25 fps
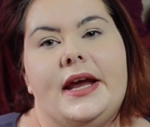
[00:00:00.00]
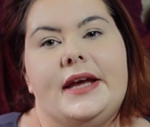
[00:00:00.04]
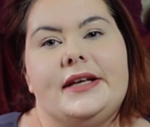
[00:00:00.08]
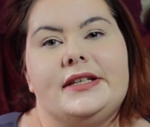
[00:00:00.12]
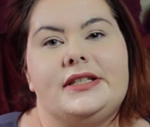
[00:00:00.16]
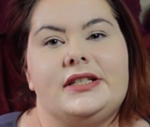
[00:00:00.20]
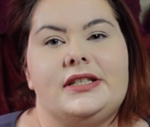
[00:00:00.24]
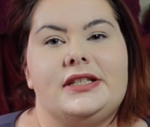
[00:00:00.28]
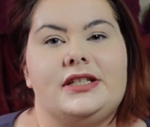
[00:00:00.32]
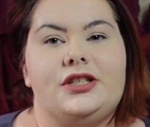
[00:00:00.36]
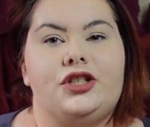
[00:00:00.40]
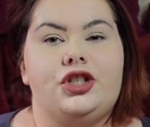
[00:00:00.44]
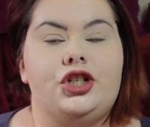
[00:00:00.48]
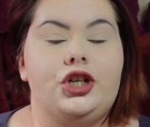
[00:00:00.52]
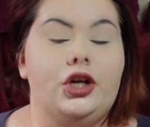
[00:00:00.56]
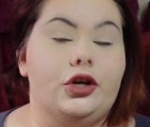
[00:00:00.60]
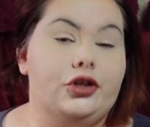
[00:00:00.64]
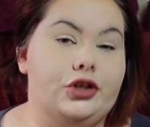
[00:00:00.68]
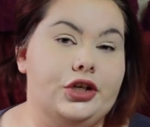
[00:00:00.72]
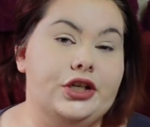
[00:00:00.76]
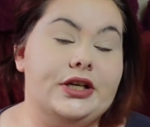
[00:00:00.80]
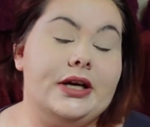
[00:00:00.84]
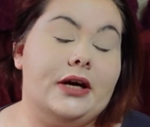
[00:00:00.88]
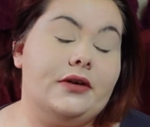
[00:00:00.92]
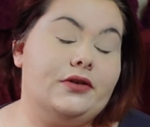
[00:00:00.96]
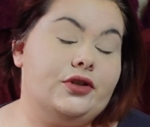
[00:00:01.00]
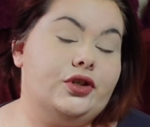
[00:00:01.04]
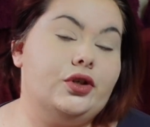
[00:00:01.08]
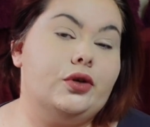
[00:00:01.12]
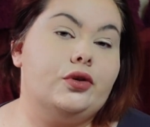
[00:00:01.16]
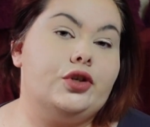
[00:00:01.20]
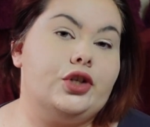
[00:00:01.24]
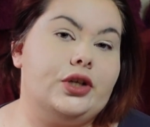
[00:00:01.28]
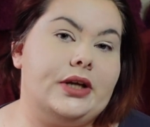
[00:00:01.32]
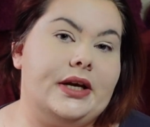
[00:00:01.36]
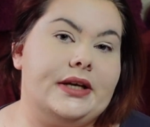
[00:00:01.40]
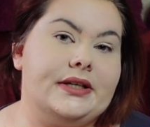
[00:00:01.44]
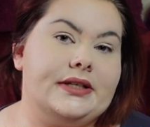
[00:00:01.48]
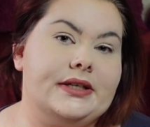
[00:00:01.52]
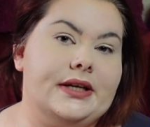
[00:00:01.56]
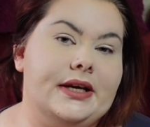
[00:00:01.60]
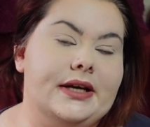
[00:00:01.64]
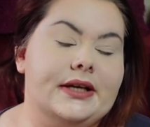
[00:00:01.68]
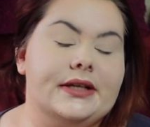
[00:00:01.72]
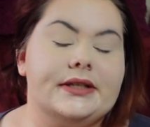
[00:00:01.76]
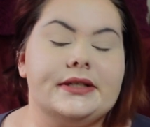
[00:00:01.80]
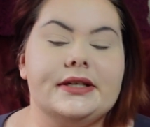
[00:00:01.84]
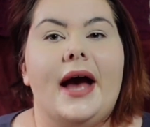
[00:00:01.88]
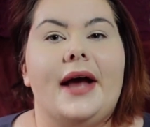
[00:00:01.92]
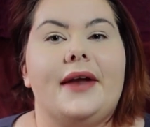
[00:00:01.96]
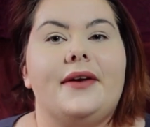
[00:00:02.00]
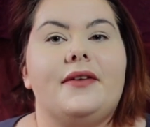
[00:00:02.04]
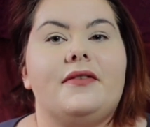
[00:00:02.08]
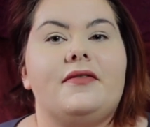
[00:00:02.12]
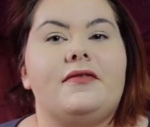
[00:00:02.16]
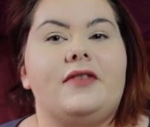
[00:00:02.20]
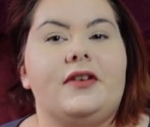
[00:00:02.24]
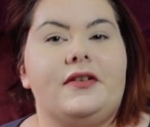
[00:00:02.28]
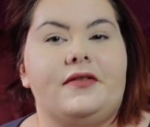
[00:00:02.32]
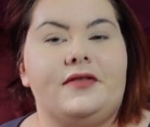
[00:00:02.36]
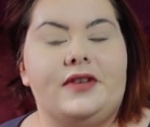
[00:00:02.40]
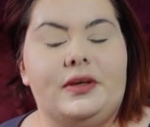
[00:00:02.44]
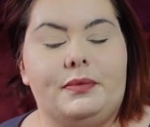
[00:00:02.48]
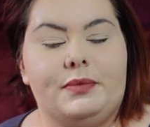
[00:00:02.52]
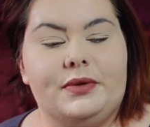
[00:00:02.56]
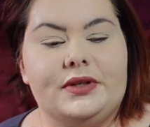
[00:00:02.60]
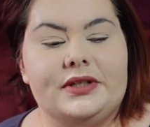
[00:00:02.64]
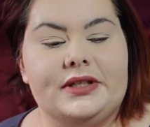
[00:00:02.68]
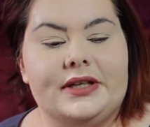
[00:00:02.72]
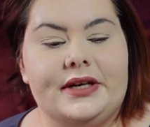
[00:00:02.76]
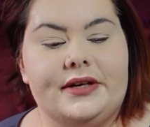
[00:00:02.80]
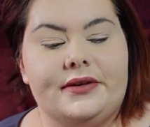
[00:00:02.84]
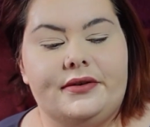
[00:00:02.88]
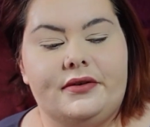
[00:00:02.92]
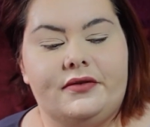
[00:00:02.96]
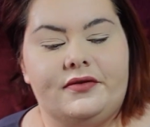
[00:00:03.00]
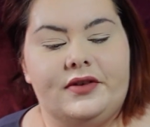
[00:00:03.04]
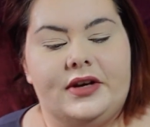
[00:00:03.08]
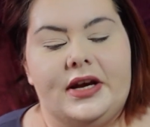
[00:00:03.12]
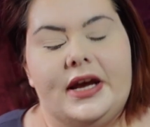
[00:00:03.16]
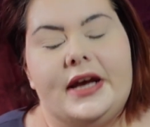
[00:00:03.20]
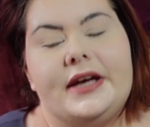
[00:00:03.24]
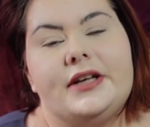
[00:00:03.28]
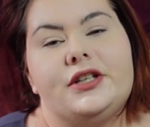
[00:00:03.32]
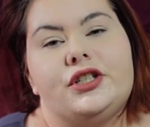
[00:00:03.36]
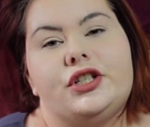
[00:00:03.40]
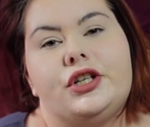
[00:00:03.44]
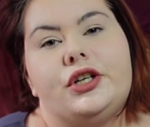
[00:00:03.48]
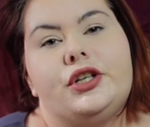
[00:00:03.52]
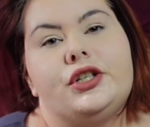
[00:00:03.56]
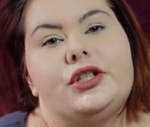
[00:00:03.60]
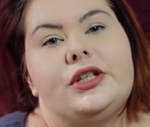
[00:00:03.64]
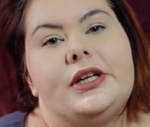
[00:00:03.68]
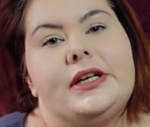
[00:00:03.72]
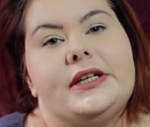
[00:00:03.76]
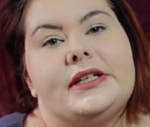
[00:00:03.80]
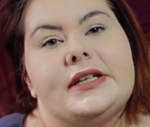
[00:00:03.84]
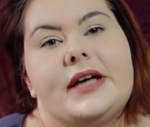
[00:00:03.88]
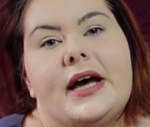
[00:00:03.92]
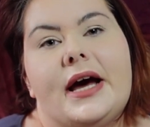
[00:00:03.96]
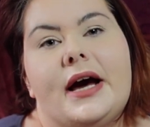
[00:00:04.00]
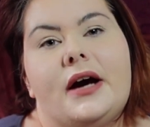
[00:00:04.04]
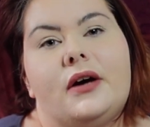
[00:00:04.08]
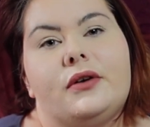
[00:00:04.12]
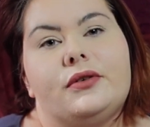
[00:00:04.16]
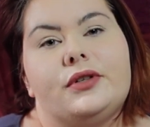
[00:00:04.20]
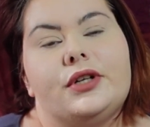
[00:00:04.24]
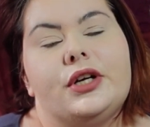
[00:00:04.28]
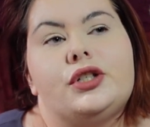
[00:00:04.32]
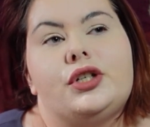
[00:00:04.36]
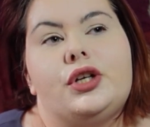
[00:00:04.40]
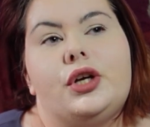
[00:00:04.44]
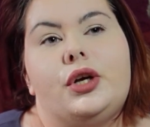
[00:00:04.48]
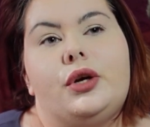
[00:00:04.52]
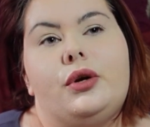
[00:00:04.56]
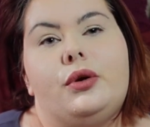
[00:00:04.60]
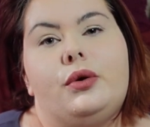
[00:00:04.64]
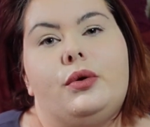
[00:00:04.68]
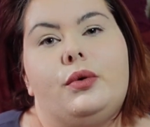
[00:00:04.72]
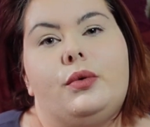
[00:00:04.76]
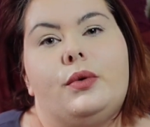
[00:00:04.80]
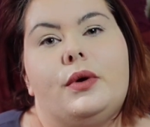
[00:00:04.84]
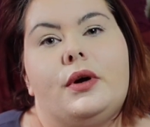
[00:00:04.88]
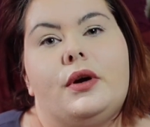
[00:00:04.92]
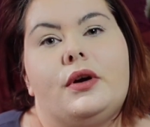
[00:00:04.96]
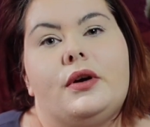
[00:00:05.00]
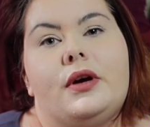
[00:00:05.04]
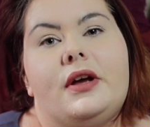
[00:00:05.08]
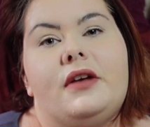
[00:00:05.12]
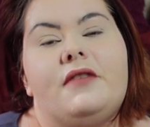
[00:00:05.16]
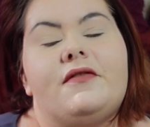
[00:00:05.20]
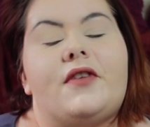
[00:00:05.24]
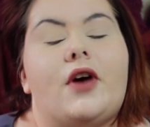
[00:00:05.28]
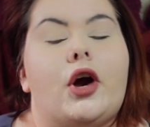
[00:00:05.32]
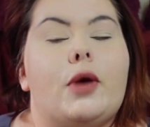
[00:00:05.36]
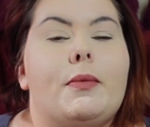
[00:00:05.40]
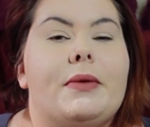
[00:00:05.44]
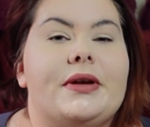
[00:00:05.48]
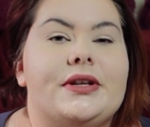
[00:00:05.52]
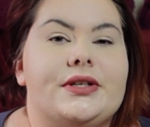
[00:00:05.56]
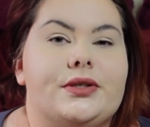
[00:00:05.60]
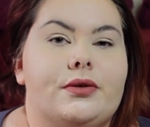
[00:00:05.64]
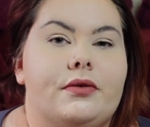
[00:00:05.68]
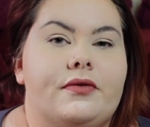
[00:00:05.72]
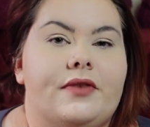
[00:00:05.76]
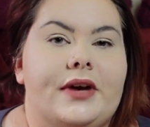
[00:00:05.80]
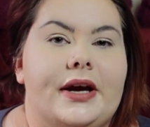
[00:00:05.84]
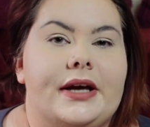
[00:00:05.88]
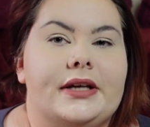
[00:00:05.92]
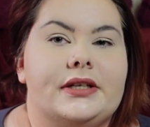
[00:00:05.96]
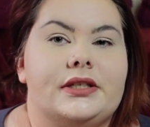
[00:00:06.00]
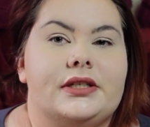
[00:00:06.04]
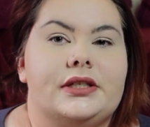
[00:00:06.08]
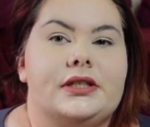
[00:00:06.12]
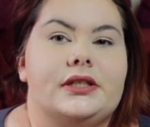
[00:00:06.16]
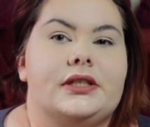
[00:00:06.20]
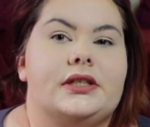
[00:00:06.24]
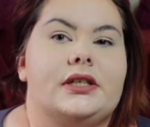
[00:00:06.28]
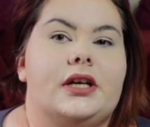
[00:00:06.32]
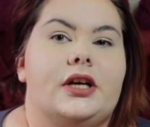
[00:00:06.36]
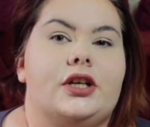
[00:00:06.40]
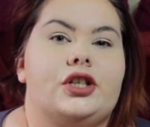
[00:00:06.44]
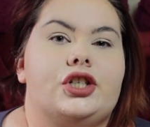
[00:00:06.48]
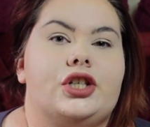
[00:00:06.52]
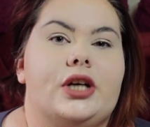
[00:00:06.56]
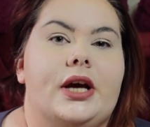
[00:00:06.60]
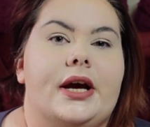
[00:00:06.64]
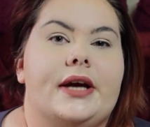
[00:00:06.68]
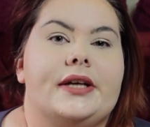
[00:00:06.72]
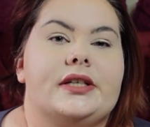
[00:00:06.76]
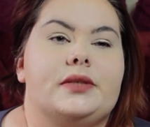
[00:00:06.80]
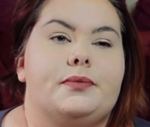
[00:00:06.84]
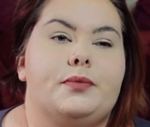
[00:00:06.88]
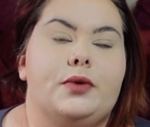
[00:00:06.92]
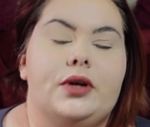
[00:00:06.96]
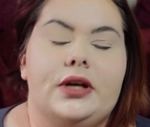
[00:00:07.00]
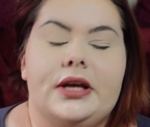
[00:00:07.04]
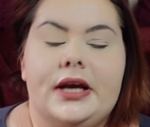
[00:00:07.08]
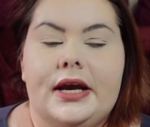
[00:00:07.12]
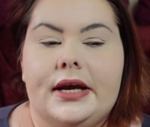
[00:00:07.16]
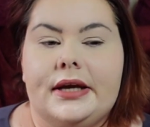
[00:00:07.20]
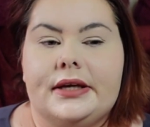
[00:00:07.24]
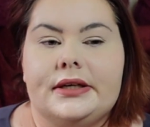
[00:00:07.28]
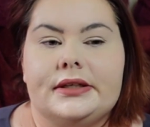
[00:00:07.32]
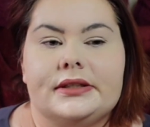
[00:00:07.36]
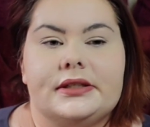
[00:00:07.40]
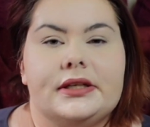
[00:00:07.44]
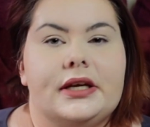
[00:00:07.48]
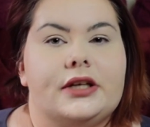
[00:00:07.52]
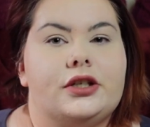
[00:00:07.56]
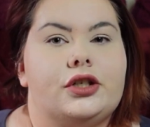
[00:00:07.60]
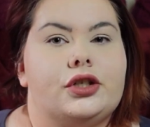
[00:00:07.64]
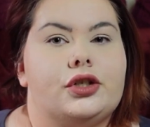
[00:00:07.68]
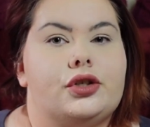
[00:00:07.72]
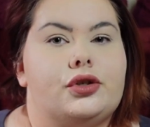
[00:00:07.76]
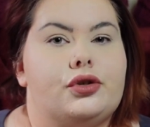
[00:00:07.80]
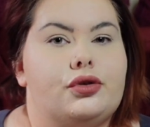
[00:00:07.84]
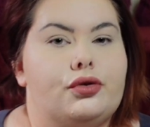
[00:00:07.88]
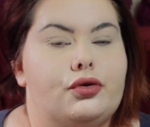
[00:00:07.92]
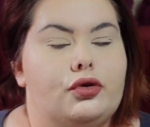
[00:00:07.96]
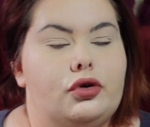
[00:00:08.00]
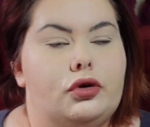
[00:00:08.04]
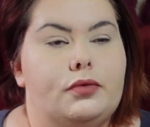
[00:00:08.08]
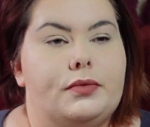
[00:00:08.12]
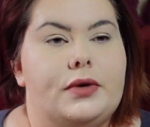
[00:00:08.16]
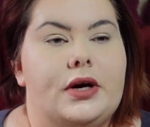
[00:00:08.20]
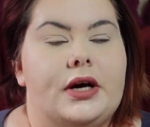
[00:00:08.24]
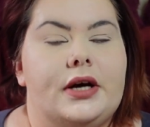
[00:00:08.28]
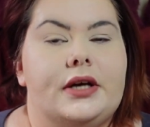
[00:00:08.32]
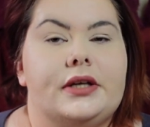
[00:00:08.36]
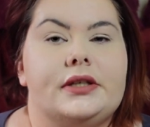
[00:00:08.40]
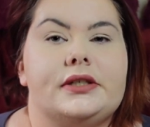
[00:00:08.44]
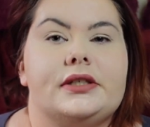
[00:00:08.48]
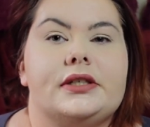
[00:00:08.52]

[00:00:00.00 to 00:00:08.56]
is usually down to your genetics and 50% of it is usually down to environmental factors such as bullying, such as trauma,